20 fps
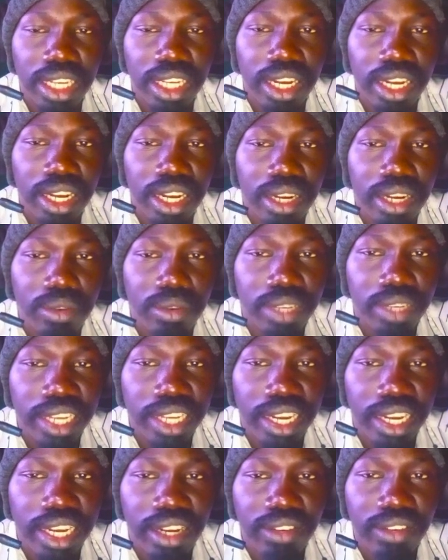We
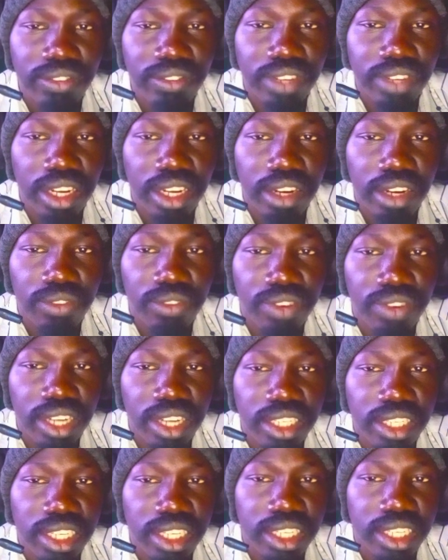have
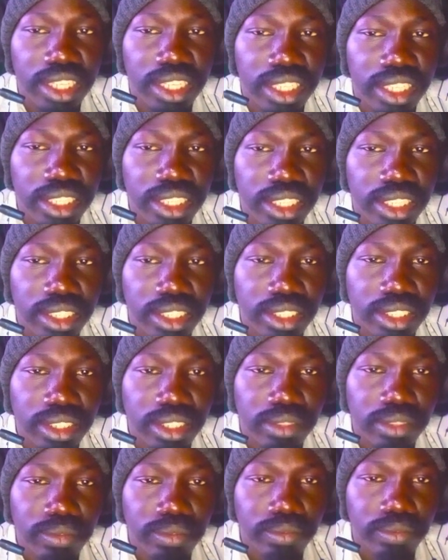friendly greetings.
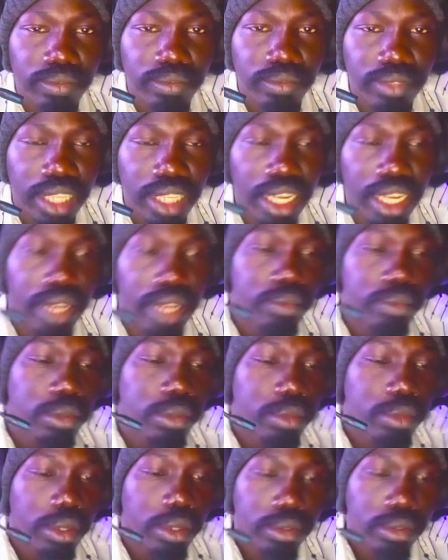
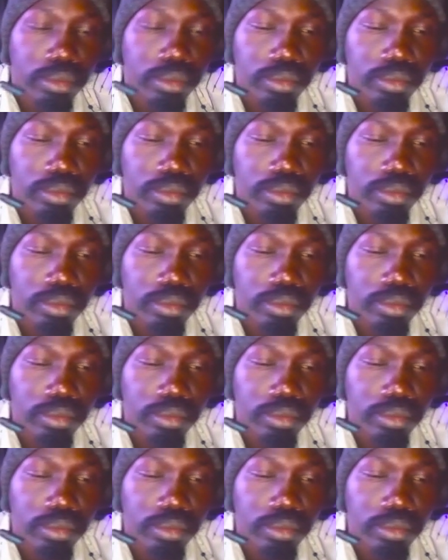Mimo.